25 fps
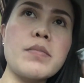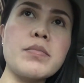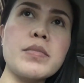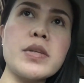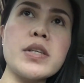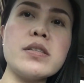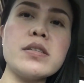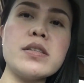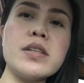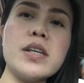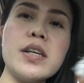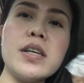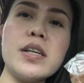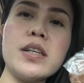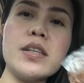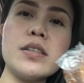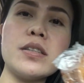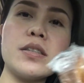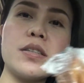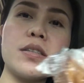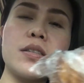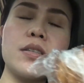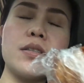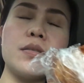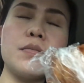This
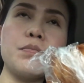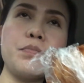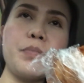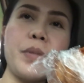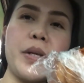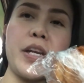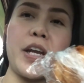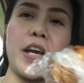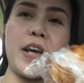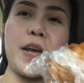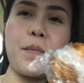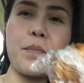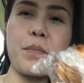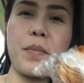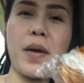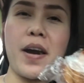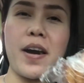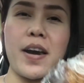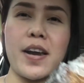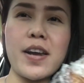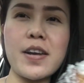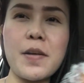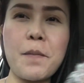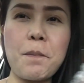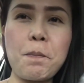is Pinay
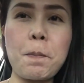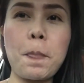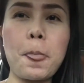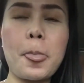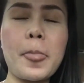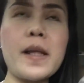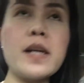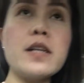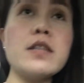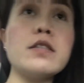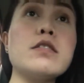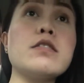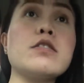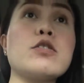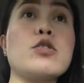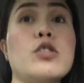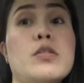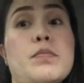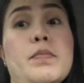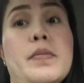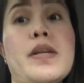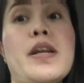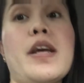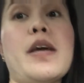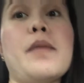Pie. This is
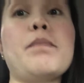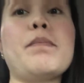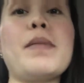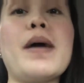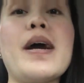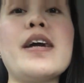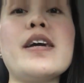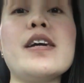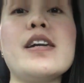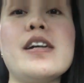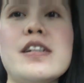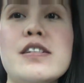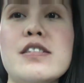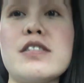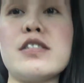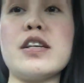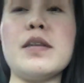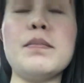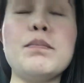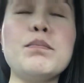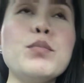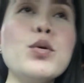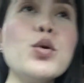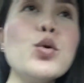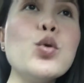called Pinay Pie in
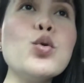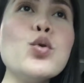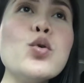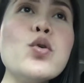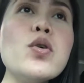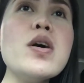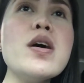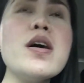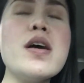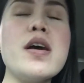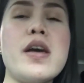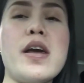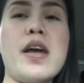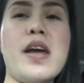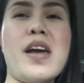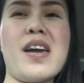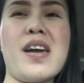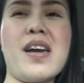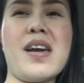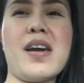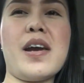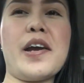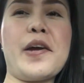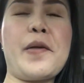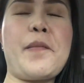Cebu.
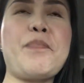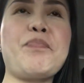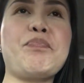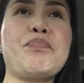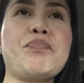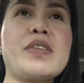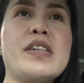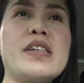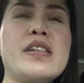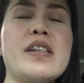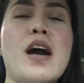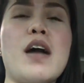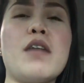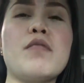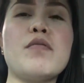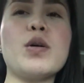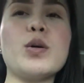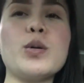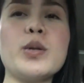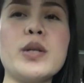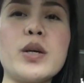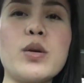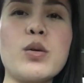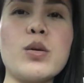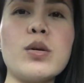And in
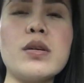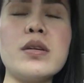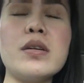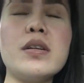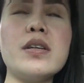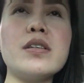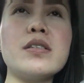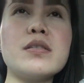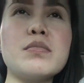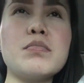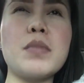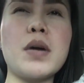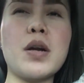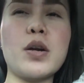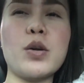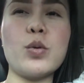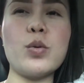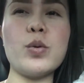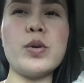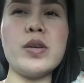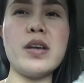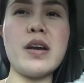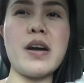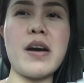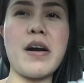Davao, they call this
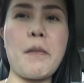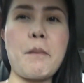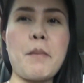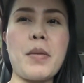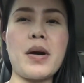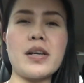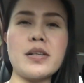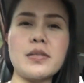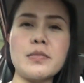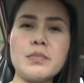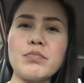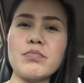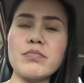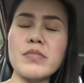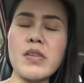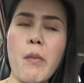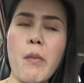Maruya. But